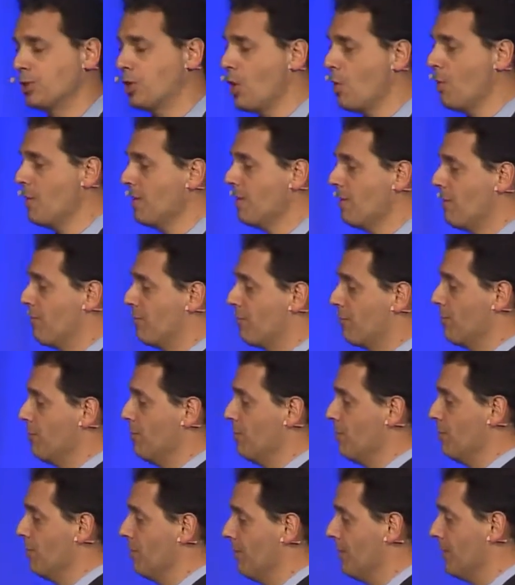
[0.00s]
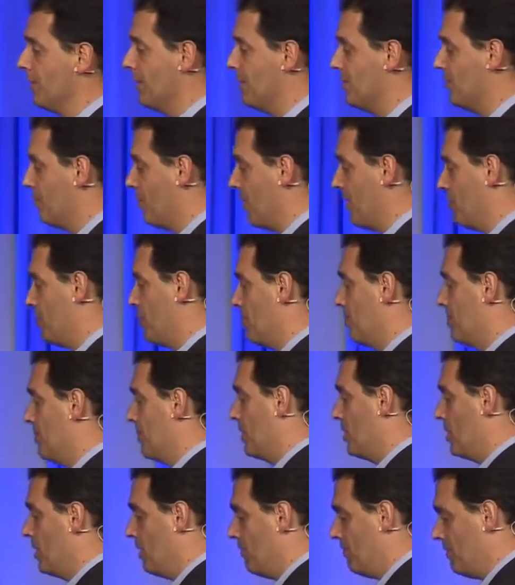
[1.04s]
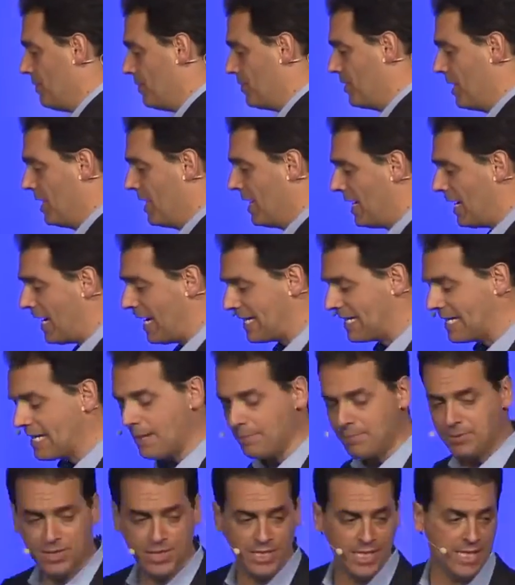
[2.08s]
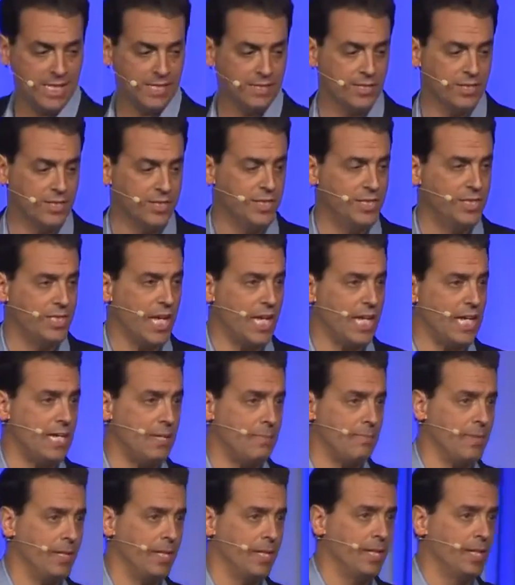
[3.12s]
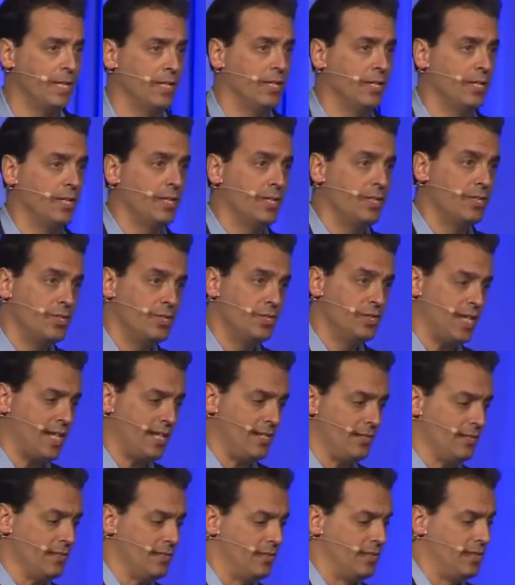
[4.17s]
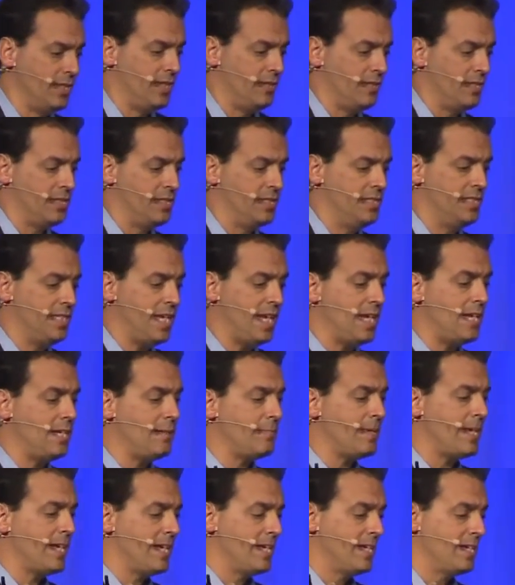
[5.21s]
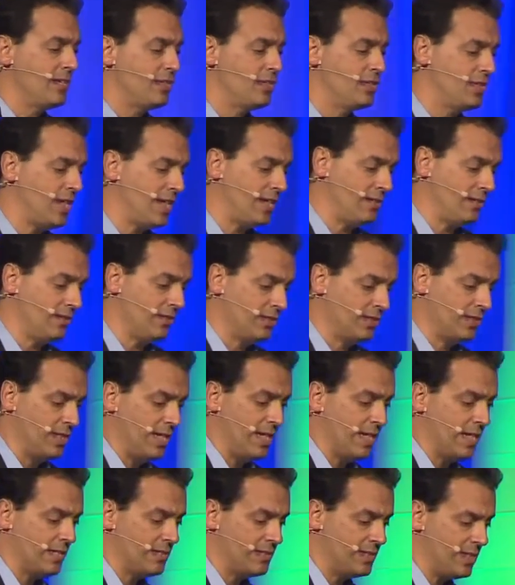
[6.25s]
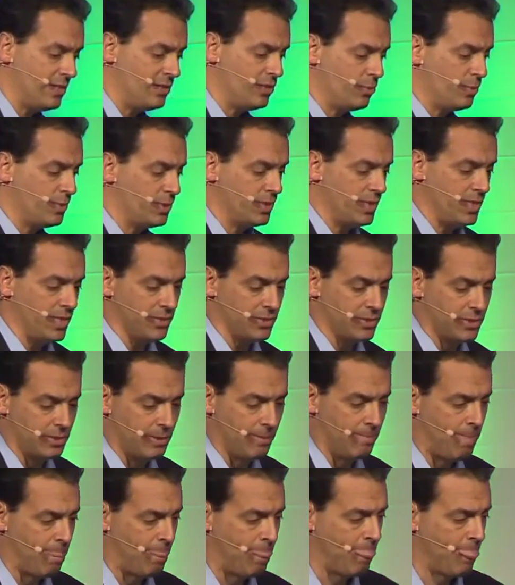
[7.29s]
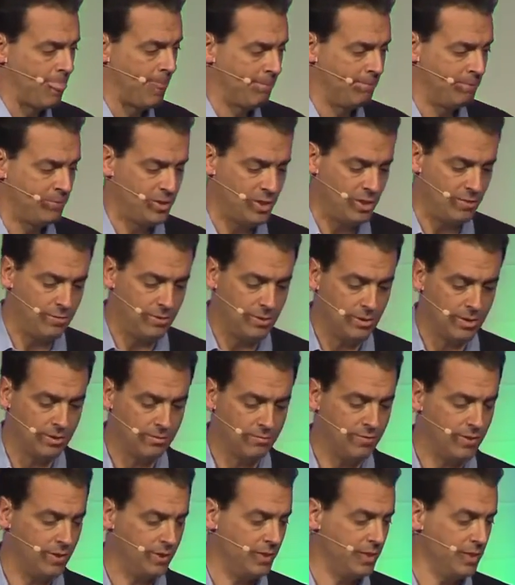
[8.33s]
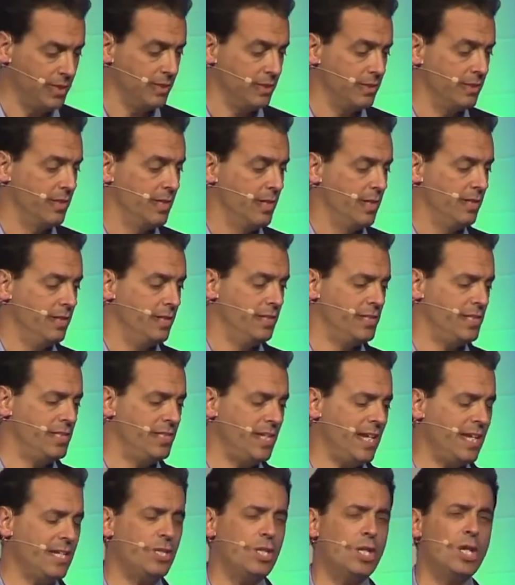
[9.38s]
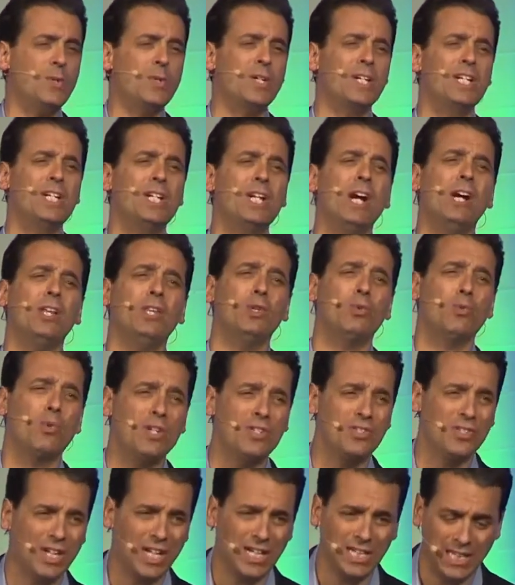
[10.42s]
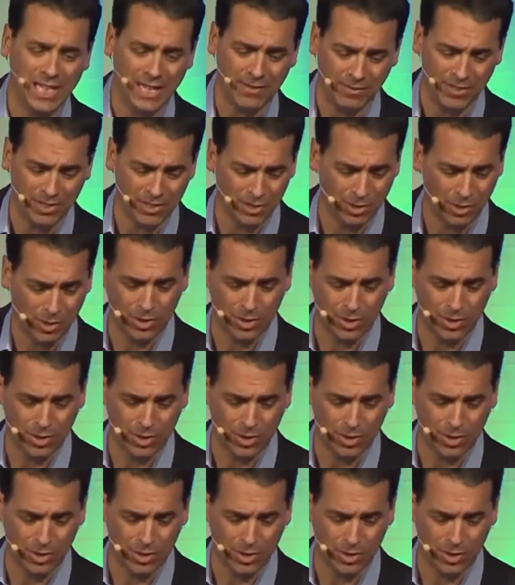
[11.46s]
going through these transcripts in my office, I kept seeing the same sentence. And the sentence was this. See if you can fill it in. They said, Dan, you know, another reason I left this